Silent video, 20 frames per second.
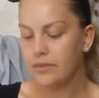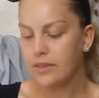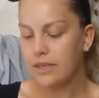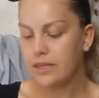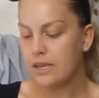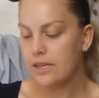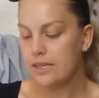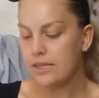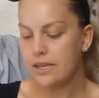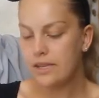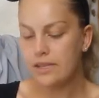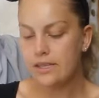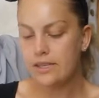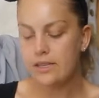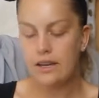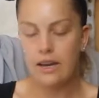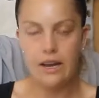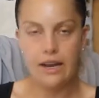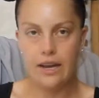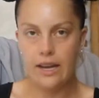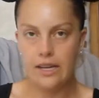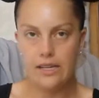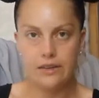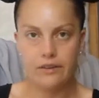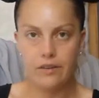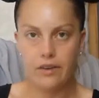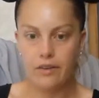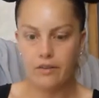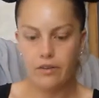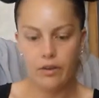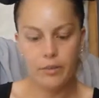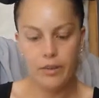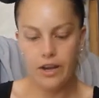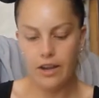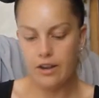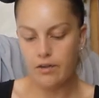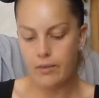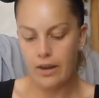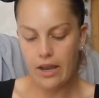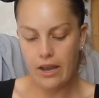This is not any different from any
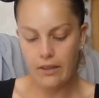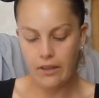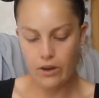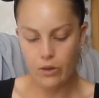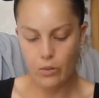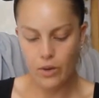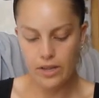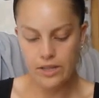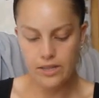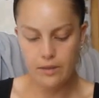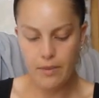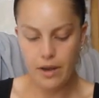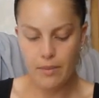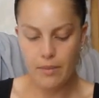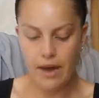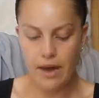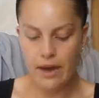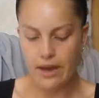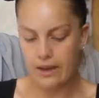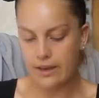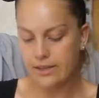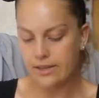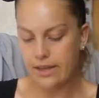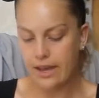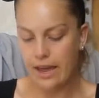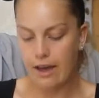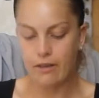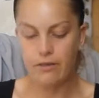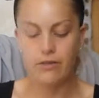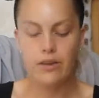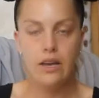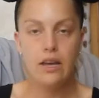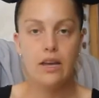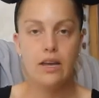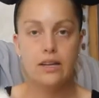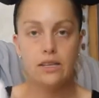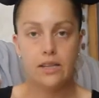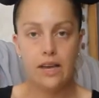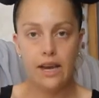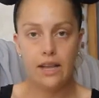of my other what's in my bags. I have
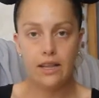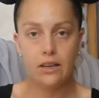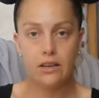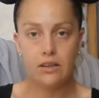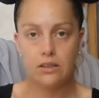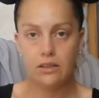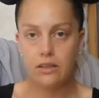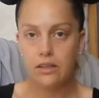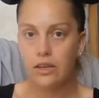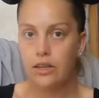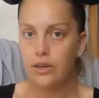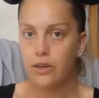Tylenol.